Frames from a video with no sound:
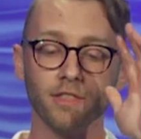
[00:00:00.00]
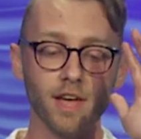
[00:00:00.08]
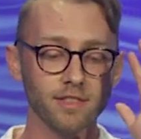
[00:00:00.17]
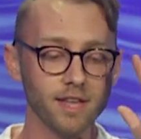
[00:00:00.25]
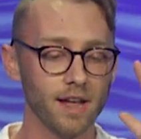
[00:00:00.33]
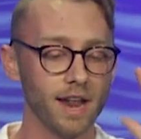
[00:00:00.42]

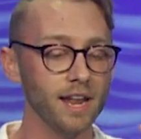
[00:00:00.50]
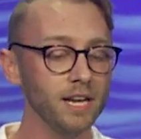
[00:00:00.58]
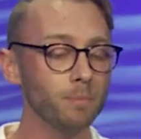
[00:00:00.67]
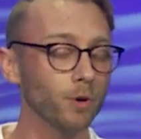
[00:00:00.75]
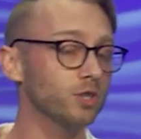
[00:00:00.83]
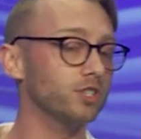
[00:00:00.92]
that, that
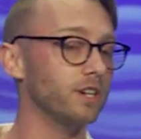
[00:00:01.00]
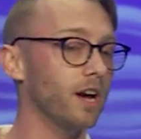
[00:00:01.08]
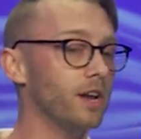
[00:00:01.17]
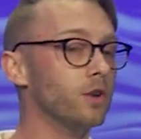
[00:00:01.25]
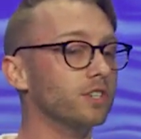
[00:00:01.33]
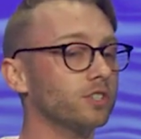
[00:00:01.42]
any person
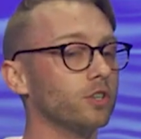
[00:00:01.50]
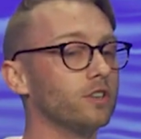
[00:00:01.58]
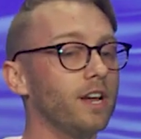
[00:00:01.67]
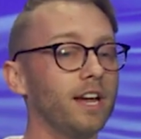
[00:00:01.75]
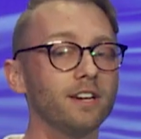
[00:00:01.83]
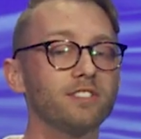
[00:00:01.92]
under a
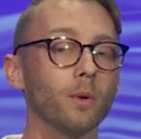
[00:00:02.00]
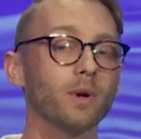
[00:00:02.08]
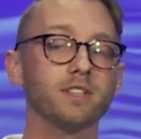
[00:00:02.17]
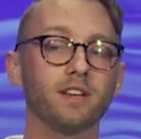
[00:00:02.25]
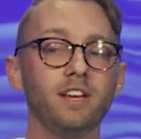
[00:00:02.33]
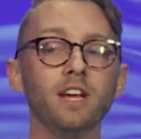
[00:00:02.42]
certain age that
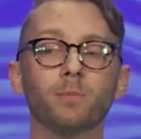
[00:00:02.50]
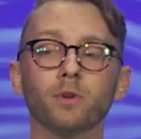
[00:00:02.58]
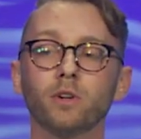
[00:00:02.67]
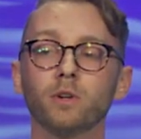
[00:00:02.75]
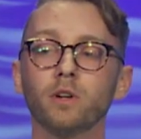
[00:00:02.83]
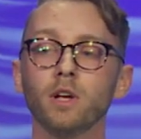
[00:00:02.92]
was a
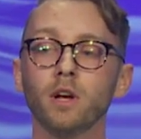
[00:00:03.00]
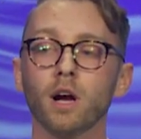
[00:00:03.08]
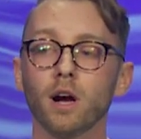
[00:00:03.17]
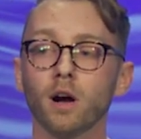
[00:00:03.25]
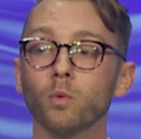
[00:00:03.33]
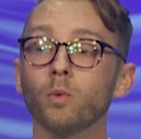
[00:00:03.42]
Hebrew
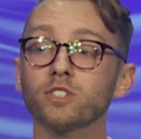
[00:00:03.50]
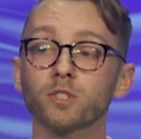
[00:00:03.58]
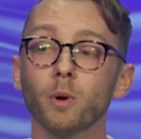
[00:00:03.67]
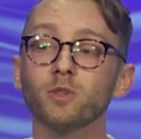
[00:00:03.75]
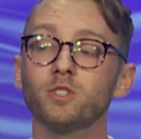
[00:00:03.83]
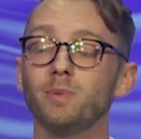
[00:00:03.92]
uh, was
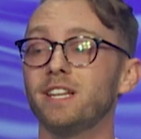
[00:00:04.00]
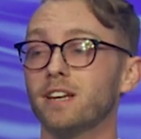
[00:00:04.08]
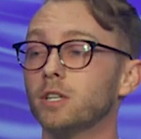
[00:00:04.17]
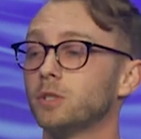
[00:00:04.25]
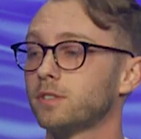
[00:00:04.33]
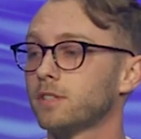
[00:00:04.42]
supposed to be
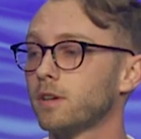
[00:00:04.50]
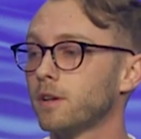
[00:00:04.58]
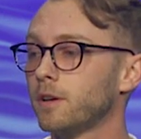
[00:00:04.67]
killed.